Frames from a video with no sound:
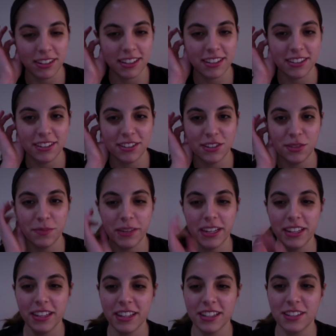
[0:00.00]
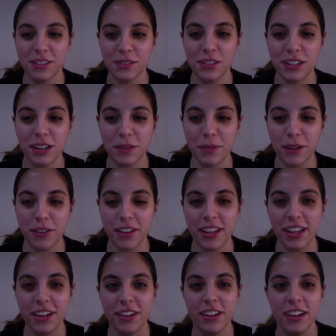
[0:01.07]
There's so many things to talk about
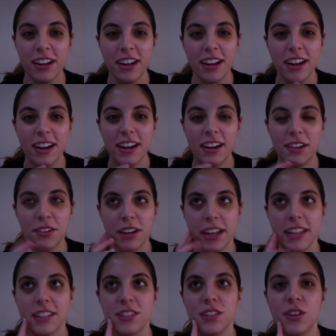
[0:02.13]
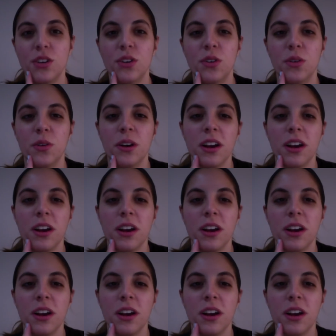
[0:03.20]
here. Okay, so